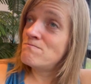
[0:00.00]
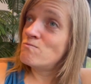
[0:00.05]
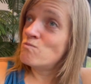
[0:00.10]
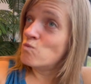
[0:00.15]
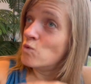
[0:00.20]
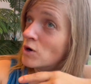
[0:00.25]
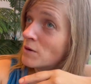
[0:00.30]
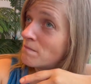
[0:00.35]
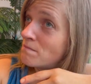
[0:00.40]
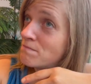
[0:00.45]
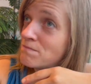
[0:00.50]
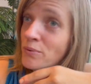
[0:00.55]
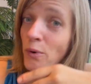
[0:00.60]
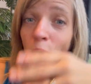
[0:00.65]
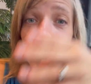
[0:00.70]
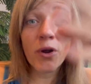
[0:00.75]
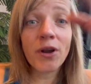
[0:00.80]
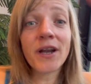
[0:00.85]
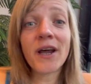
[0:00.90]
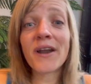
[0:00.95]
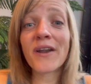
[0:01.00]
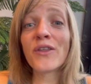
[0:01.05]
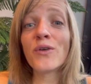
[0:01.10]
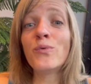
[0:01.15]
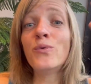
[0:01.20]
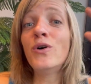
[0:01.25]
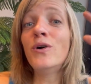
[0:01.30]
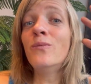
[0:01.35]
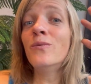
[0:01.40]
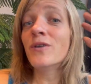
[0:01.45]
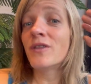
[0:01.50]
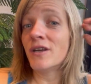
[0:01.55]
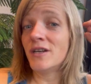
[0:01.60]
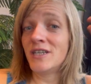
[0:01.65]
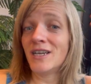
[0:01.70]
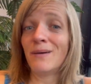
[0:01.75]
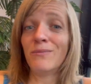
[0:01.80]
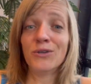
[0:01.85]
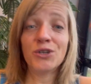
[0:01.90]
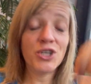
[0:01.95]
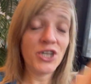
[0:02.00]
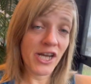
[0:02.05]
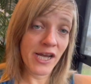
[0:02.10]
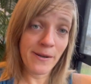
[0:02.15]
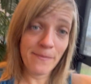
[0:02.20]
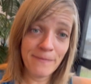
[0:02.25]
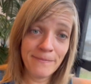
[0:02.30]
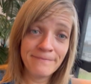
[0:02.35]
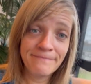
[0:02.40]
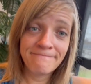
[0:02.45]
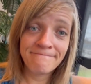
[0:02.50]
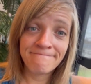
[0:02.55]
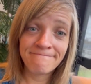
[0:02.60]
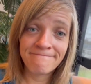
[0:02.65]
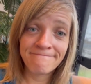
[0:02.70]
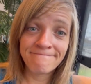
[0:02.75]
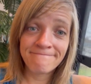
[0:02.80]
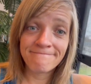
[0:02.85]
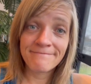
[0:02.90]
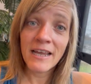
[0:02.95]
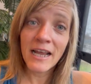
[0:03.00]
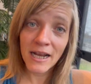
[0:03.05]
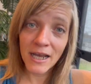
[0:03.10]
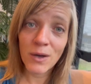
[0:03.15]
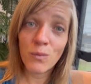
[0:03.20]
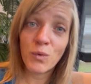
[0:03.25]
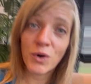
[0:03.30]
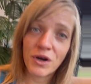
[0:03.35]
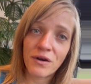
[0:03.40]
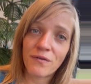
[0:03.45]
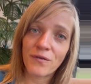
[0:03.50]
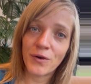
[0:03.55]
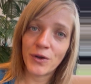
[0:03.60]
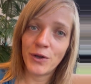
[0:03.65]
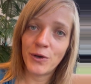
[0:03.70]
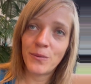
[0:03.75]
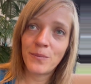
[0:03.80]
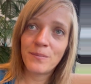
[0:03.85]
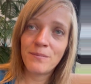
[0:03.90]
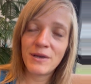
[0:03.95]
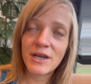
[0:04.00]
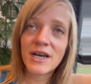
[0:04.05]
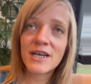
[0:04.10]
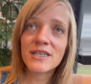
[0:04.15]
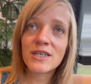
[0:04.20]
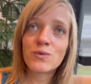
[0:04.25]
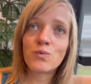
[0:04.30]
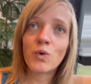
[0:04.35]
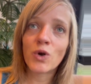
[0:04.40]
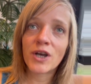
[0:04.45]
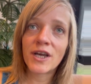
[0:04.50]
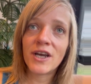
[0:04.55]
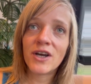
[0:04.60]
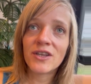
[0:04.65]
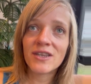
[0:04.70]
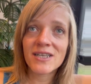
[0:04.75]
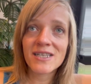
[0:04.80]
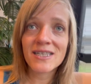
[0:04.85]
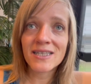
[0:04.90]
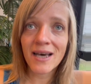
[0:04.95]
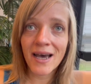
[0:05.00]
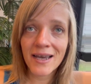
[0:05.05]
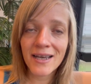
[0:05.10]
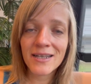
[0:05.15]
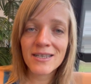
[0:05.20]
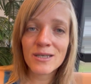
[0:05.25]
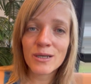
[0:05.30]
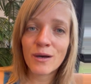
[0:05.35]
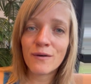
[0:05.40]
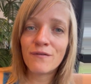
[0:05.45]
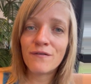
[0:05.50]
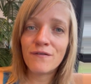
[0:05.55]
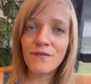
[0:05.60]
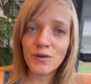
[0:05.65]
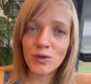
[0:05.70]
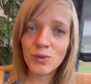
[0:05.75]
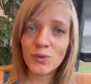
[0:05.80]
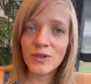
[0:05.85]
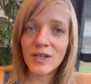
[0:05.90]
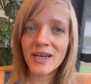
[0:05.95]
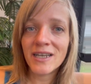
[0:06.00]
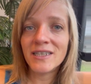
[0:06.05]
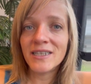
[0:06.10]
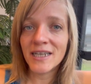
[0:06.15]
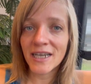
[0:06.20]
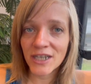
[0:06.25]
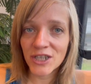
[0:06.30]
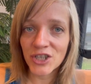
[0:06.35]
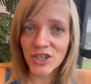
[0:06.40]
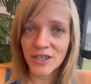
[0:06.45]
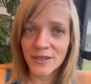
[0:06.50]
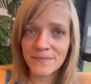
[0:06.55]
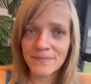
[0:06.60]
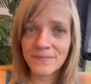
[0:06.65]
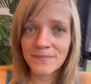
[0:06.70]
were born out of the womb with a double chin, it can work for you because it's working on the science of food addiction.